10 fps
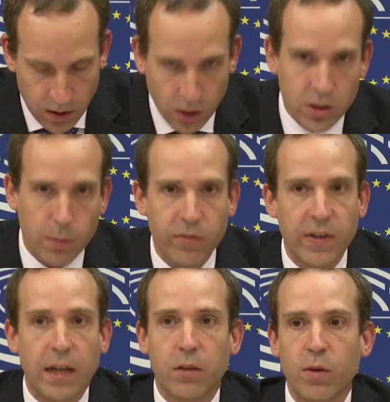On top of
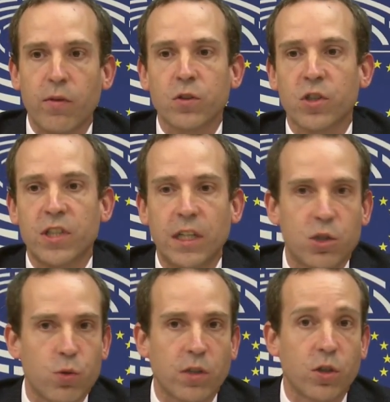that, we've also
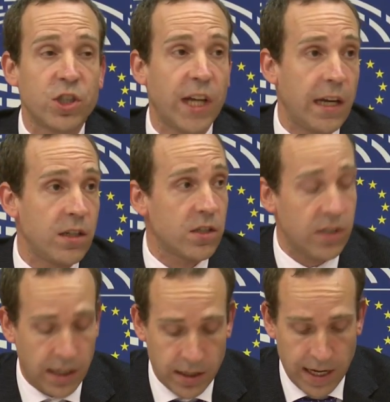seen structural
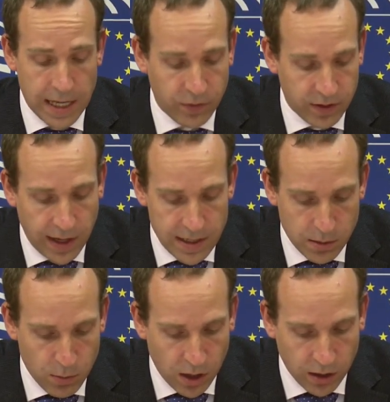changes in
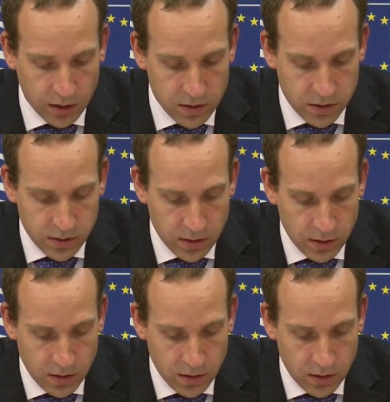advertising markets.